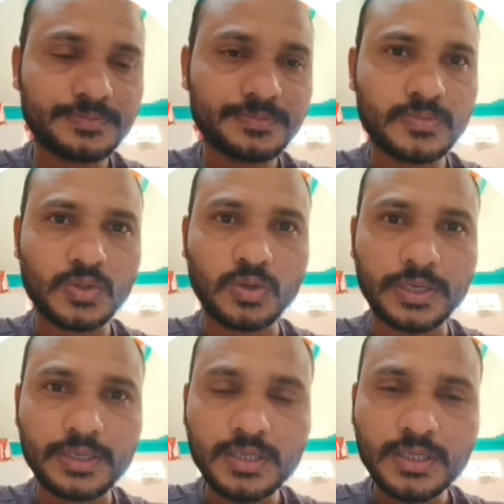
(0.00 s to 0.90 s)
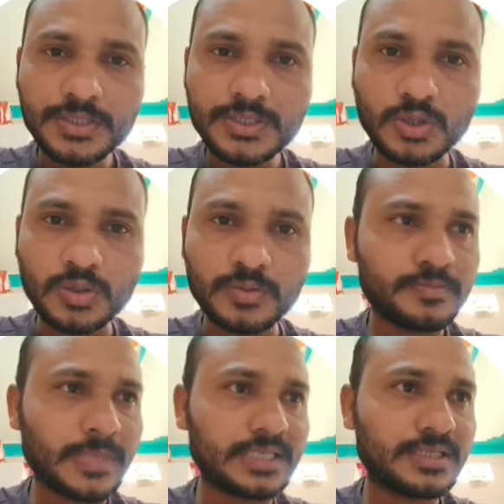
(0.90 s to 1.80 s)
Okay, so
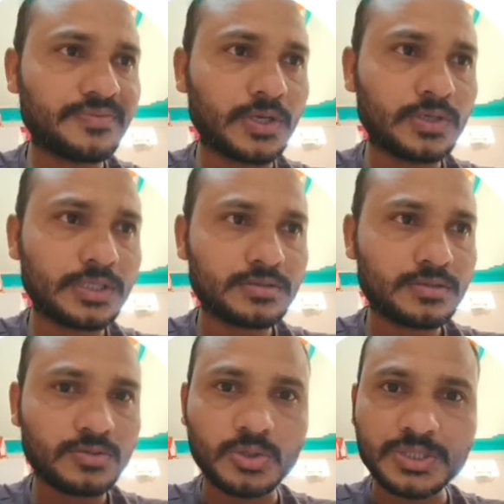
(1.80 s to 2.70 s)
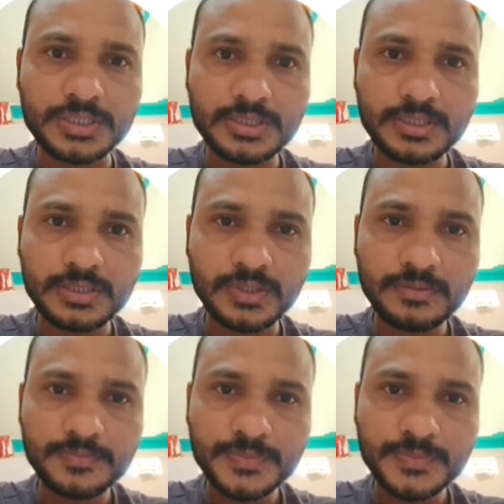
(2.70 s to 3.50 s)
match the following questions. This one.